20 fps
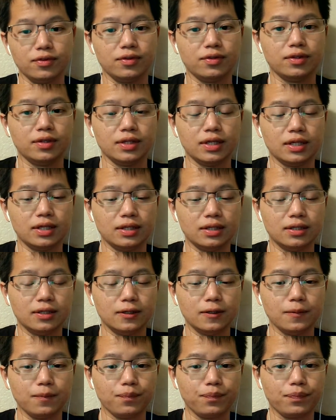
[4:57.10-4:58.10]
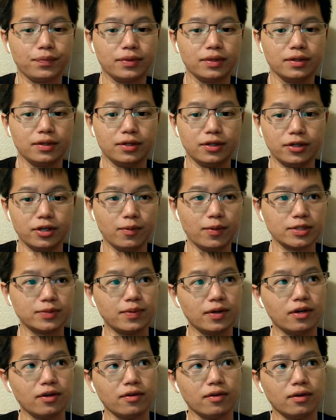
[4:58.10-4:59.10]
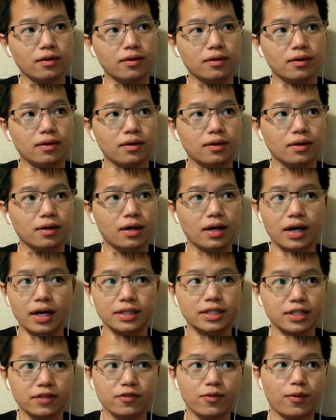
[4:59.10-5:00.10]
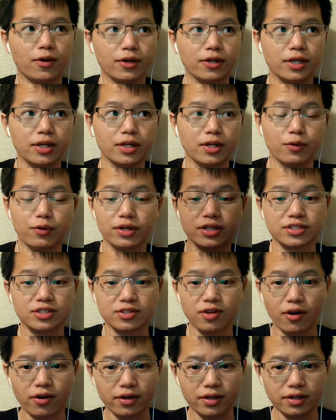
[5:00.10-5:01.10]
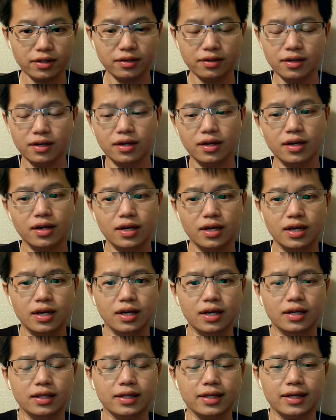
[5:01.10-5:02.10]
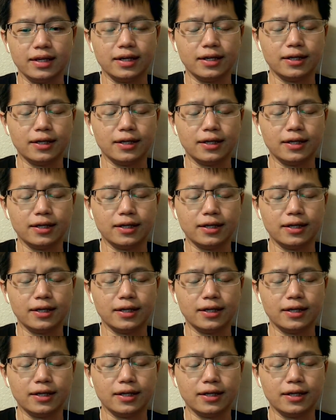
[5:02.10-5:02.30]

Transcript: you don't know much about high ticket for marketing and you want to get started, then